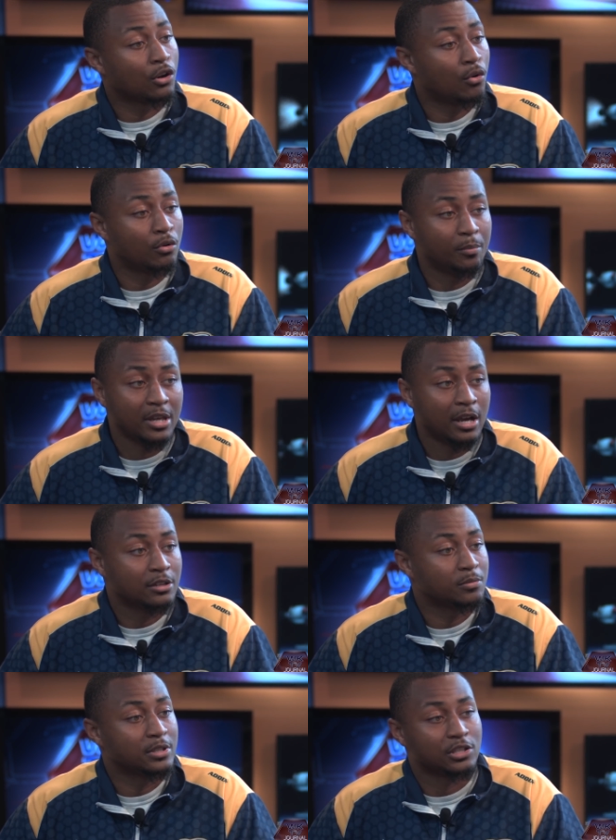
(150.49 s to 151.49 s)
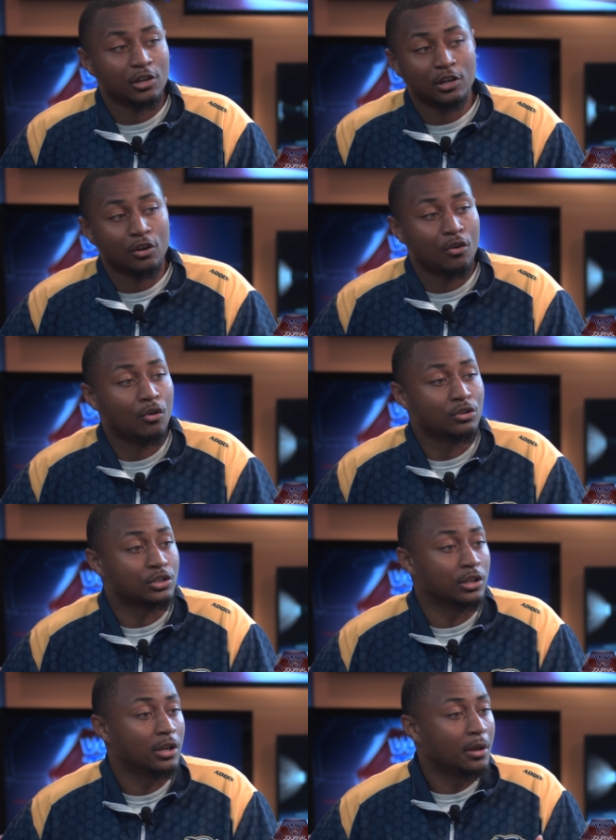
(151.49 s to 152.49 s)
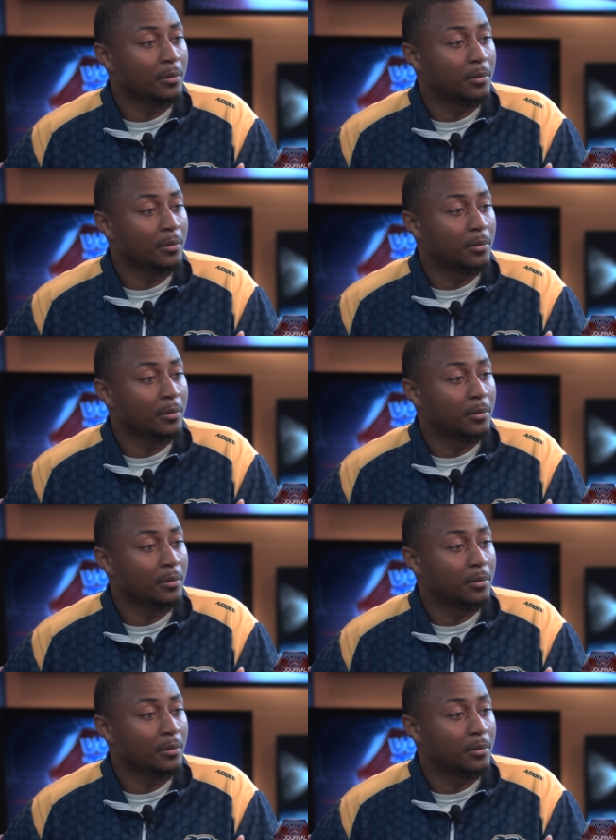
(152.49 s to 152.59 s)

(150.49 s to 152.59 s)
go on to be husbands they're going to go on to